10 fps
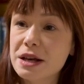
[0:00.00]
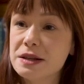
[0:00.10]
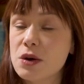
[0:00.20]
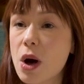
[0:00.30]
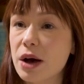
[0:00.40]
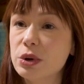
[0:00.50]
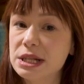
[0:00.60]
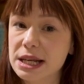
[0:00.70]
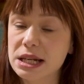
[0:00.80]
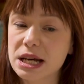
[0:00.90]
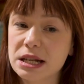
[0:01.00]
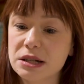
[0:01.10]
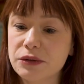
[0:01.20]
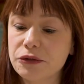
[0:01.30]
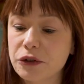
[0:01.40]
So I would say
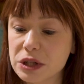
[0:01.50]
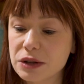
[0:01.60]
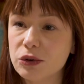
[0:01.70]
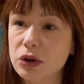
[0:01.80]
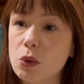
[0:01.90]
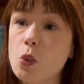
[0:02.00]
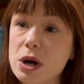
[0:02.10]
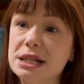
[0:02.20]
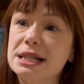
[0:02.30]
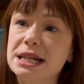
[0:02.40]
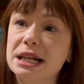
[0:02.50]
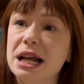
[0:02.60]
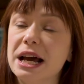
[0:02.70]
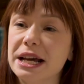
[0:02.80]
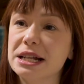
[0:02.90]
that, first of all, once the
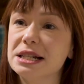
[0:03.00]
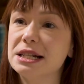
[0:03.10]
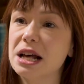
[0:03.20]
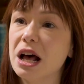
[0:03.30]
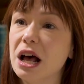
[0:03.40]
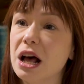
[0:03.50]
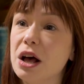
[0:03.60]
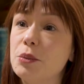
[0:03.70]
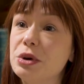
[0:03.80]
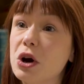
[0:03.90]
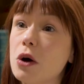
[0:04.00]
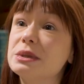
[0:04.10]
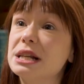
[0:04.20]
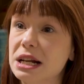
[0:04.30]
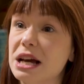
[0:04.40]
alliance
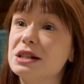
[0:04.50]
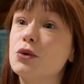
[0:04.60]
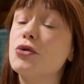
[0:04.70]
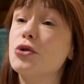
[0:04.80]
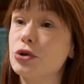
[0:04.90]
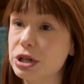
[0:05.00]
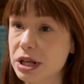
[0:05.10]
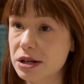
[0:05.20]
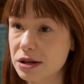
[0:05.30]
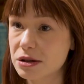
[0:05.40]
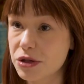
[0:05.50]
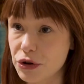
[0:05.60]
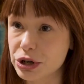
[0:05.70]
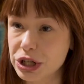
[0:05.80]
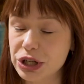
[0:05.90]
becomes an alliance of
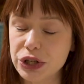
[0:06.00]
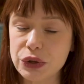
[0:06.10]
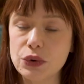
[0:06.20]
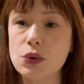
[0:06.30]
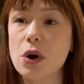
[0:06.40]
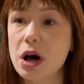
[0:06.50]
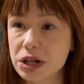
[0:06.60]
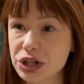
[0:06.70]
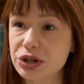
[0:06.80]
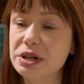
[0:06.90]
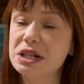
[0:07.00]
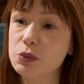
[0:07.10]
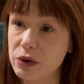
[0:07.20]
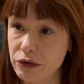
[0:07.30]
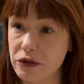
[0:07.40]
32
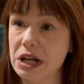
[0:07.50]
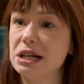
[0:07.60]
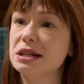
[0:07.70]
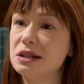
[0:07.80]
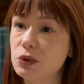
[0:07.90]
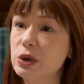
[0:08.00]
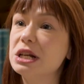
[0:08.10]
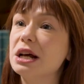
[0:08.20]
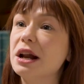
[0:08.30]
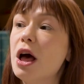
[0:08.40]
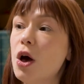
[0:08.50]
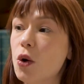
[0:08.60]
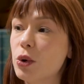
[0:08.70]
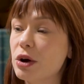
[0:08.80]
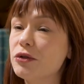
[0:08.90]
countries with Finland and Sweden,
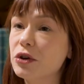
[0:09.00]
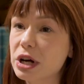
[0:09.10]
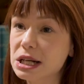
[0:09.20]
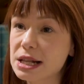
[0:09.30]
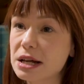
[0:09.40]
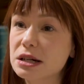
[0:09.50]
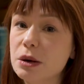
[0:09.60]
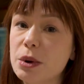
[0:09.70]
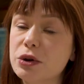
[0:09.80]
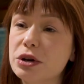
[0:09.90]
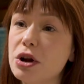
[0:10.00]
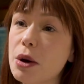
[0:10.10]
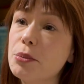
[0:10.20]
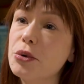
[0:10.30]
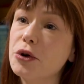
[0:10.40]
we are very excited about a
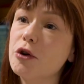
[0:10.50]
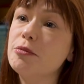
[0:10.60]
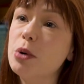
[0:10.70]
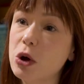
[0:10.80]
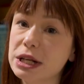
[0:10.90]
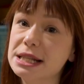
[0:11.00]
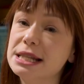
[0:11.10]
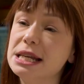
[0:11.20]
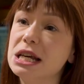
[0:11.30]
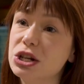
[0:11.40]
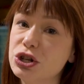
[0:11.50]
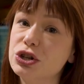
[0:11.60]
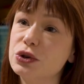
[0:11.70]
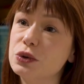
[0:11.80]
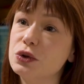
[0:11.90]
number of policy
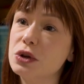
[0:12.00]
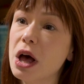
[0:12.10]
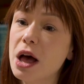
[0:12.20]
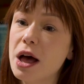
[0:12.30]
issues